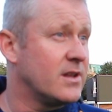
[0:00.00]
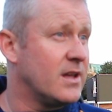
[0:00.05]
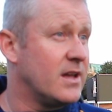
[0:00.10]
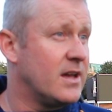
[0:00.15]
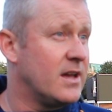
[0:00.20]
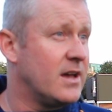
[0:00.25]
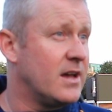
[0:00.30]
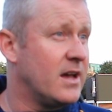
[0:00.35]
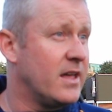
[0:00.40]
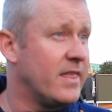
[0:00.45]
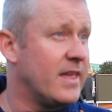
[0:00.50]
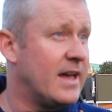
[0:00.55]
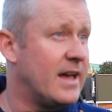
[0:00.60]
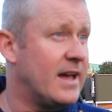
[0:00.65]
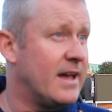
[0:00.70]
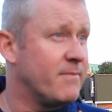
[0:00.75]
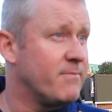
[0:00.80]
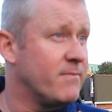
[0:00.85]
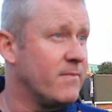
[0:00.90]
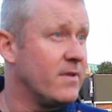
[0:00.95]
are
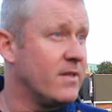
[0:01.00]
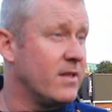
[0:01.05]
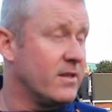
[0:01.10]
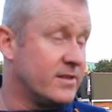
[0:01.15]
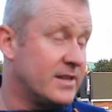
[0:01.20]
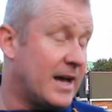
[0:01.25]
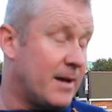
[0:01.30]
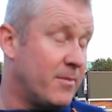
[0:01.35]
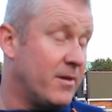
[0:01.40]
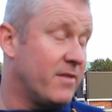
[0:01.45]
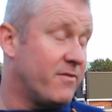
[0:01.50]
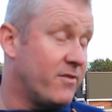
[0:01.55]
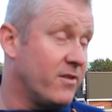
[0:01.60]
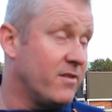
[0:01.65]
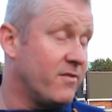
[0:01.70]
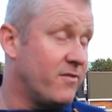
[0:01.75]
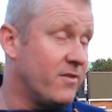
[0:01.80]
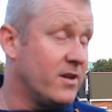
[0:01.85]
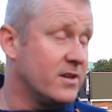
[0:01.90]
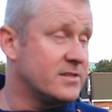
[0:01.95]
there. Derby for
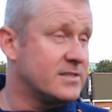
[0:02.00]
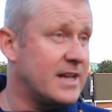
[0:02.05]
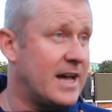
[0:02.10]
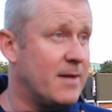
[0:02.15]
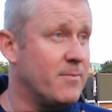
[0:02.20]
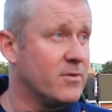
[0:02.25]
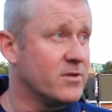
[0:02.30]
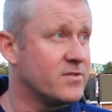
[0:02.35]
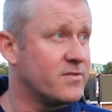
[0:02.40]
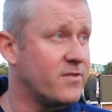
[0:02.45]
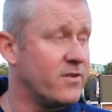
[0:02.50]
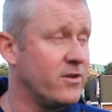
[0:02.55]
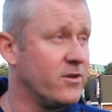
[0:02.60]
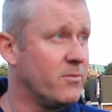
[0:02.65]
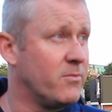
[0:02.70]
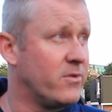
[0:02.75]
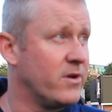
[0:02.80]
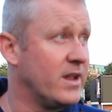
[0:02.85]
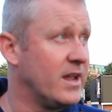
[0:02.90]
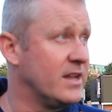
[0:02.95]
the first time, us for a
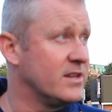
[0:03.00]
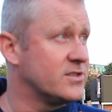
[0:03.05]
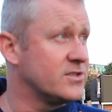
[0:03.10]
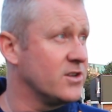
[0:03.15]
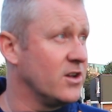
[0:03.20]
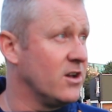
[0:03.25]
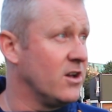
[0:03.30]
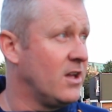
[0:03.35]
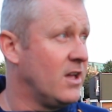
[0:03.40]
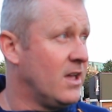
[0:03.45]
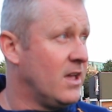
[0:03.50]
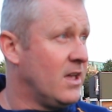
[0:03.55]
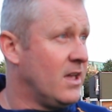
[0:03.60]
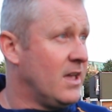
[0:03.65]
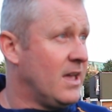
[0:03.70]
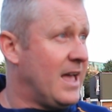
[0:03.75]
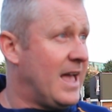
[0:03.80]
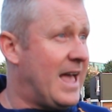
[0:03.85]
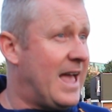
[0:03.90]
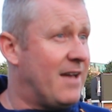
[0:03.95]
number of years. So
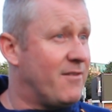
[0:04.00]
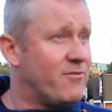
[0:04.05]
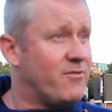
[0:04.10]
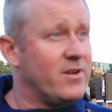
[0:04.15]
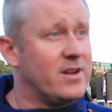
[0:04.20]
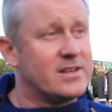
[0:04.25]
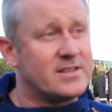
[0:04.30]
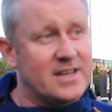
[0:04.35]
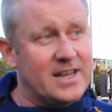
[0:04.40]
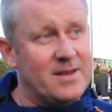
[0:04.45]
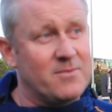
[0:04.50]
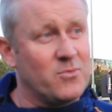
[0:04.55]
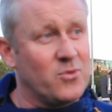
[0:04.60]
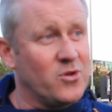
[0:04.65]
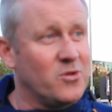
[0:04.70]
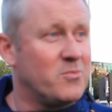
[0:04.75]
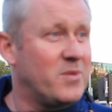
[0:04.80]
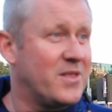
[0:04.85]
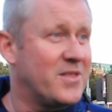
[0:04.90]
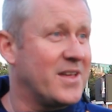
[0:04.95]
every team
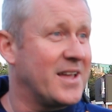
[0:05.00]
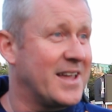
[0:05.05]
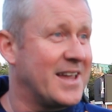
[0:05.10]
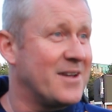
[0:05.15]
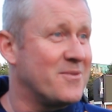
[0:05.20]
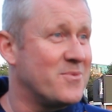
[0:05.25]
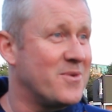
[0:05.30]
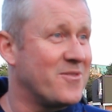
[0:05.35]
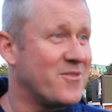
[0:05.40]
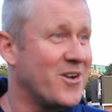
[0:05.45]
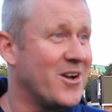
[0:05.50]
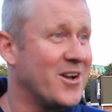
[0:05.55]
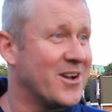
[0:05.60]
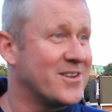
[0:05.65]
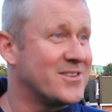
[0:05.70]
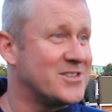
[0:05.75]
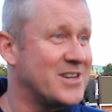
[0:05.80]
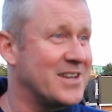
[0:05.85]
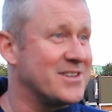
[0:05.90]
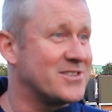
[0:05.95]
will be thinking we've got
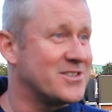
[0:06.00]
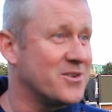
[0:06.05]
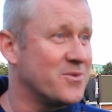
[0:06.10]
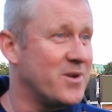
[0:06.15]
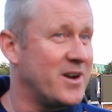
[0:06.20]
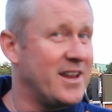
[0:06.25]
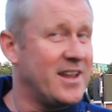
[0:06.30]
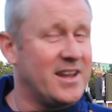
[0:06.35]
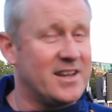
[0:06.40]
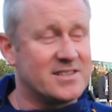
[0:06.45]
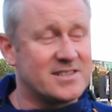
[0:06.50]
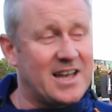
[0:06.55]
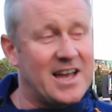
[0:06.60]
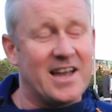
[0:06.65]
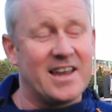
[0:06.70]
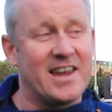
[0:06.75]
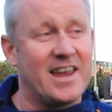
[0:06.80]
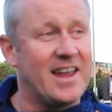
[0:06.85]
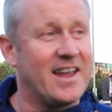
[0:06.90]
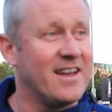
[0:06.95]
a chance to win it. It's
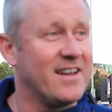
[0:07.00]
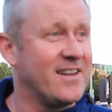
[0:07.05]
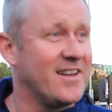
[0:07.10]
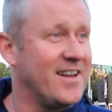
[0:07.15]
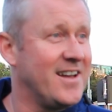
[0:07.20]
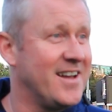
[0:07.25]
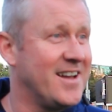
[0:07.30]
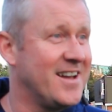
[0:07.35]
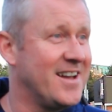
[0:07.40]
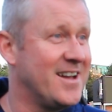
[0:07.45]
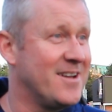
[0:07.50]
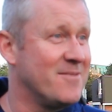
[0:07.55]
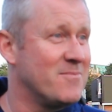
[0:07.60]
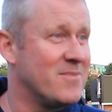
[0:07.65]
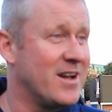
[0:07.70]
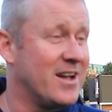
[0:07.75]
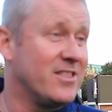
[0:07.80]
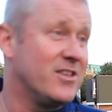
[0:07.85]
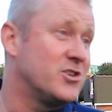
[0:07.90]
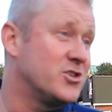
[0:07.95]
our year,
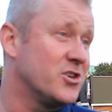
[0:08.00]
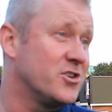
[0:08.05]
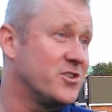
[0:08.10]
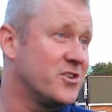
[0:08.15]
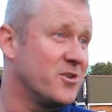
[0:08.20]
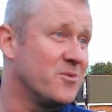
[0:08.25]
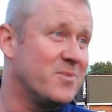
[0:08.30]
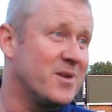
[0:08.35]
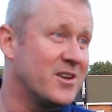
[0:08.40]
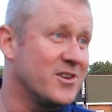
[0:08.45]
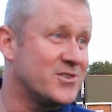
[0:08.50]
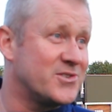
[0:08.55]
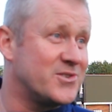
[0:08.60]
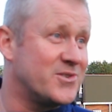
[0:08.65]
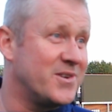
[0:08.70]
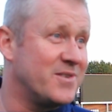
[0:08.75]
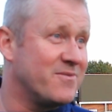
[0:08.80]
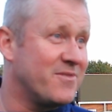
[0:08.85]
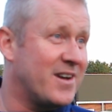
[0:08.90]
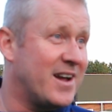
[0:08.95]
and they should do, because
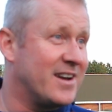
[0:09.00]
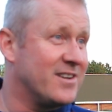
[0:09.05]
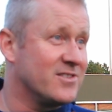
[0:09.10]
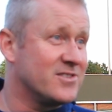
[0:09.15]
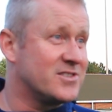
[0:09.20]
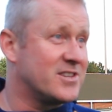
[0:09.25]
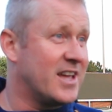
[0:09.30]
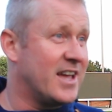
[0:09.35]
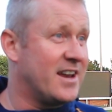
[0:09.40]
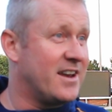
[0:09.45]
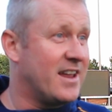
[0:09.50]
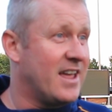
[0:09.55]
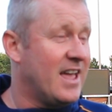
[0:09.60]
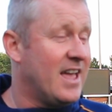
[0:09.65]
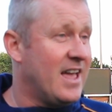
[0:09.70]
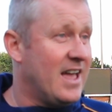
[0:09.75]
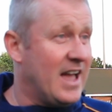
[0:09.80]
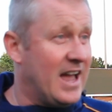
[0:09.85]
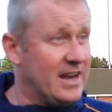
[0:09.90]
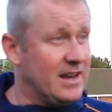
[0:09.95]
they're in finals day and
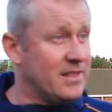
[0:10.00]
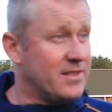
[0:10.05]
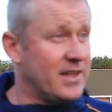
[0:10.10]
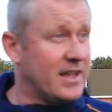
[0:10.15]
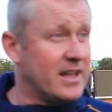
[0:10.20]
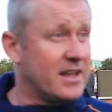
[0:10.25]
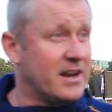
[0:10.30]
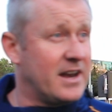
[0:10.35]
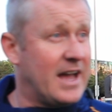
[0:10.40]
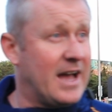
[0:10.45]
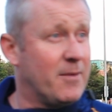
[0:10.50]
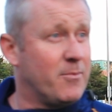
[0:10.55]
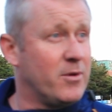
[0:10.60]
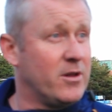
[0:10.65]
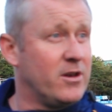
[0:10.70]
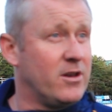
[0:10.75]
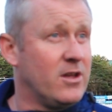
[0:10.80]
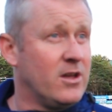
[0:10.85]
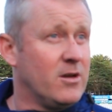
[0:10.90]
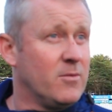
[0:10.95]
anything can
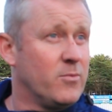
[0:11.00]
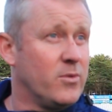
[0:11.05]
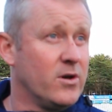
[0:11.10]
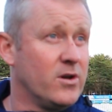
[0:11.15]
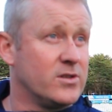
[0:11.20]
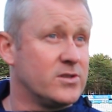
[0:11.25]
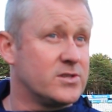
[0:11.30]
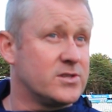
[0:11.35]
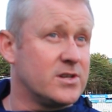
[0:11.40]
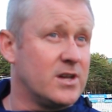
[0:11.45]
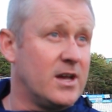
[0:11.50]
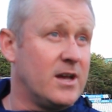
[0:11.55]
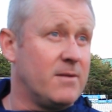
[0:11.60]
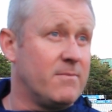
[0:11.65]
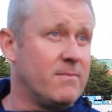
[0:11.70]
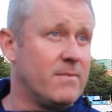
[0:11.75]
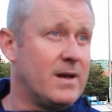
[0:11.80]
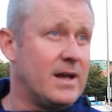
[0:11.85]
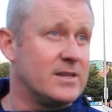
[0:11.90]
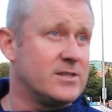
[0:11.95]
happen. But
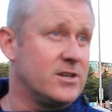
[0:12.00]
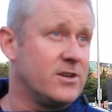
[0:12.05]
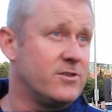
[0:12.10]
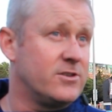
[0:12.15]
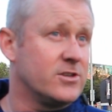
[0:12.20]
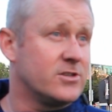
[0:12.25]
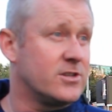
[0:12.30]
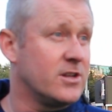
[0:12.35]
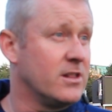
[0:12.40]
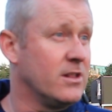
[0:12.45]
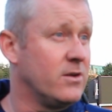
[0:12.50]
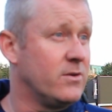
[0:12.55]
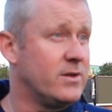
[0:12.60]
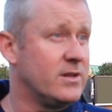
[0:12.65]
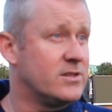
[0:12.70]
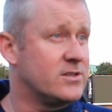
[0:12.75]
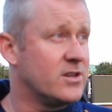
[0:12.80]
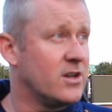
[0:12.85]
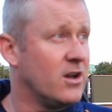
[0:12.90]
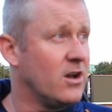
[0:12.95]
as you just
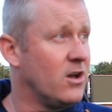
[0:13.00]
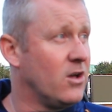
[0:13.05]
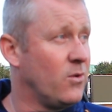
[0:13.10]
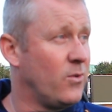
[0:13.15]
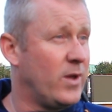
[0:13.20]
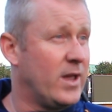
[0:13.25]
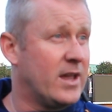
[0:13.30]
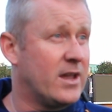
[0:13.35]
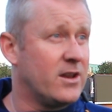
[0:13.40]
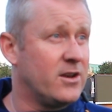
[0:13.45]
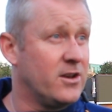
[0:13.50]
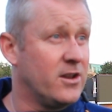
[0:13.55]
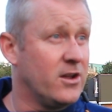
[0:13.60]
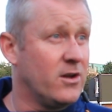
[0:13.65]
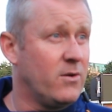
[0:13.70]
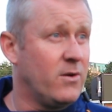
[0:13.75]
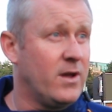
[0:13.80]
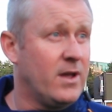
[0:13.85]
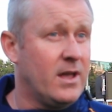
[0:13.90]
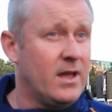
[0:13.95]
alluded to, all we can
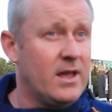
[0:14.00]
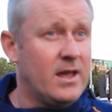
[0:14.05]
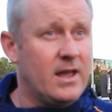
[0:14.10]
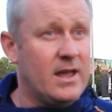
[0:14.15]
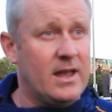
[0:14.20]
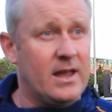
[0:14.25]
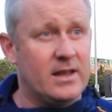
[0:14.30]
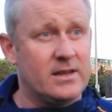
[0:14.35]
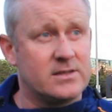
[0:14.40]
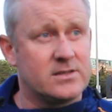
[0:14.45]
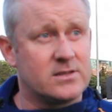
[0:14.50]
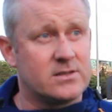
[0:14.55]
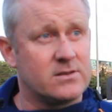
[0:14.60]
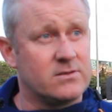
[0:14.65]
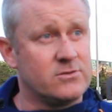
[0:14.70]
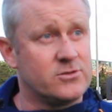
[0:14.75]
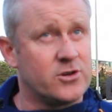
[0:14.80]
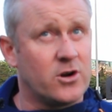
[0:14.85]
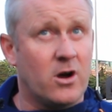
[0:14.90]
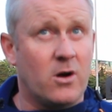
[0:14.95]
do is
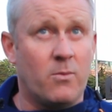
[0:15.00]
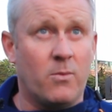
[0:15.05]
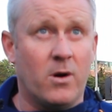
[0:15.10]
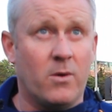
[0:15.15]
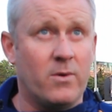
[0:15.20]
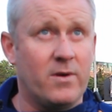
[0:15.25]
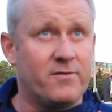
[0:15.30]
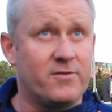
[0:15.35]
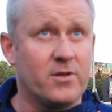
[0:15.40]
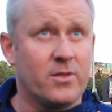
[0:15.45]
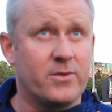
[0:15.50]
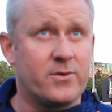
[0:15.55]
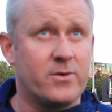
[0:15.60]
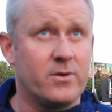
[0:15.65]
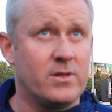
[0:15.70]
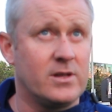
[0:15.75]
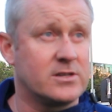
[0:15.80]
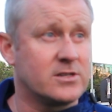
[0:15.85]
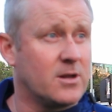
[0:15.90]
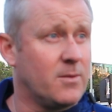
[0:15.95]
draw on what we've done
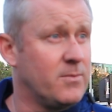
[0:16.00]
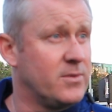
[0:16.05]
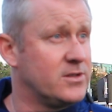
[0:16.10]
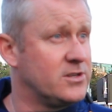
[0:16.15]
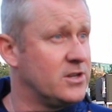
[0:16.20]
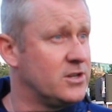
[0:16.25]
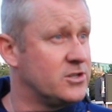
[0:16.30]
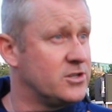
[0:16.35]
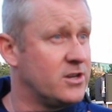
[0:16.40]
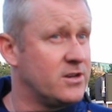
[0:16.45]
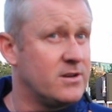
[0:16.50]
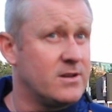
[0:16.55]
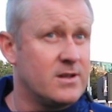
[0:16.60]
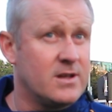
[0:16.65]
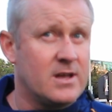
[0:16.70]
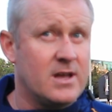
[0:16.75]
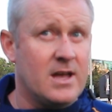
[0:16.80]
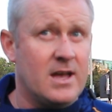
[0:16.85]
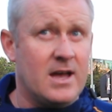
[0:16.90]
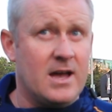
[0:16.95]
through this competition,
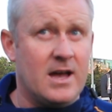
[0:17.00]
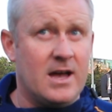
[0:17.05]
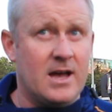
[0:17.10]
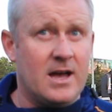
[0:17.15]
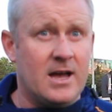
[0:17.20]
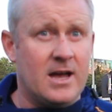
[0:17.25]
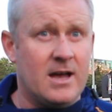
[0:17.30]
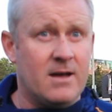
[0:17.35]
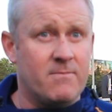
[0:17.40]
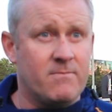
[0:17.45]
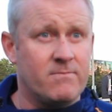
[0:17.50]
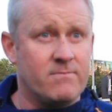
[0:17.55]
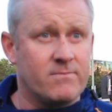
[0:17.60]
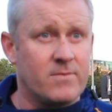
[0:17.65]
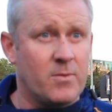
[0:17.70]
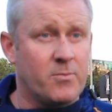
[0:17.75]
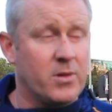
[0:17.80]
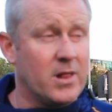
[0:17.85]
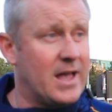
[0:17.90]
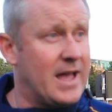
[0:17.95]

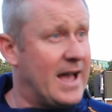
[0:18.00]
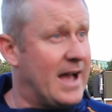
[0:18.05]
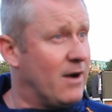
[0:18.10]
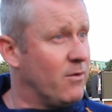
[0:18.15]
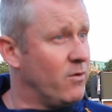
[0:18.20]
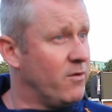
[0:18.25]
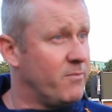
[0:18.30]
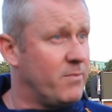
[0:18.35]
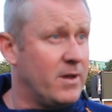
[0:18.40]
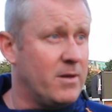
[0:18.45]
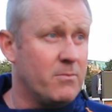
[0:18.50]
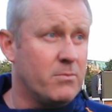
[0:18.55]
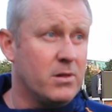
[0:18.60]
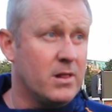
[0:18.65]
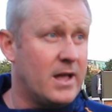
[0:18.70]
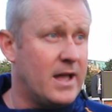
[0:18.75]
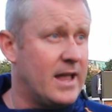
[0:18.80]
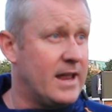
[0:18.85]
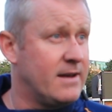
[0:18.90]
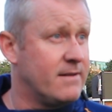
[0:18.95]
play how we've been
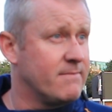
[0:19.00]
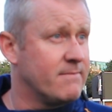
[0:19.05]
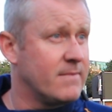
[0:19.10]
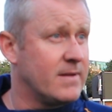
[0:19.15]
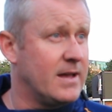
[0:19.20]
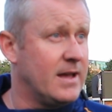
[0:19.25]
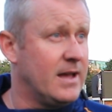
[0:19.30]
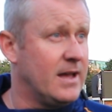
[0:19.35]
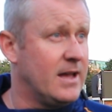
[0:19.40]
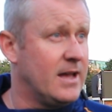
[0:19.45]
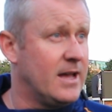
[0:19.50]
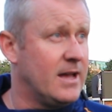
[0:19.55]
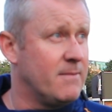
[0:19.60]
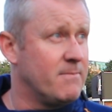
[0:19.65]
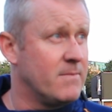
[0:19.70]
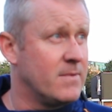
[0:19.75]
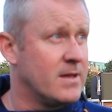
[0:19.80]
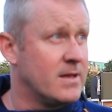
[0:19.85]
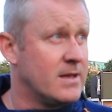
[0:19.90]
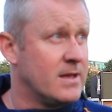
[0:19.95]
playing,
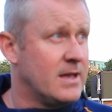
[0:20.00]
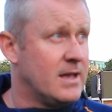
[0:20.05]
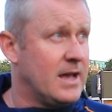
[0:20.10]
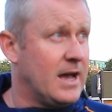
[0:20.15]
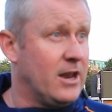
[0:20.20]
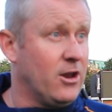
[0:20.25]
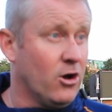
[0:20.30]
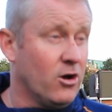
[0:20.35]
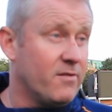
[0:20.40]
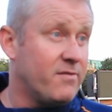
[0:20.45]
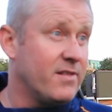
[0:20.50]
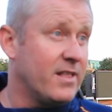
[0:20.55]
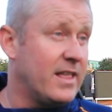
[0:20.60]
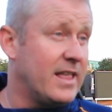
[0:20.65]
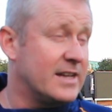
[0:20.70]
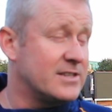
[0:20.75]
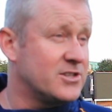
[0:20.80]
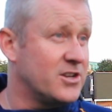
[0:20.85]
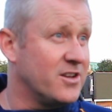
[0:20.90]
and hopefully that's